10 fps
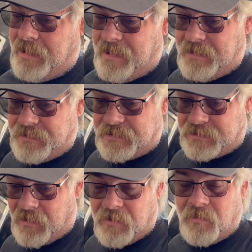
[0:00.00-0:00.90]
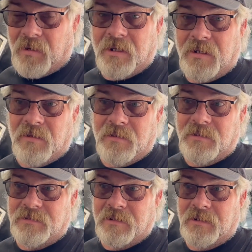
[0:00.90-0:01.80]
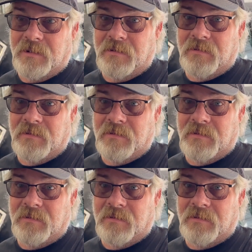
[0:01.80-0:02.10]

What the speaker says: and start working on this thing.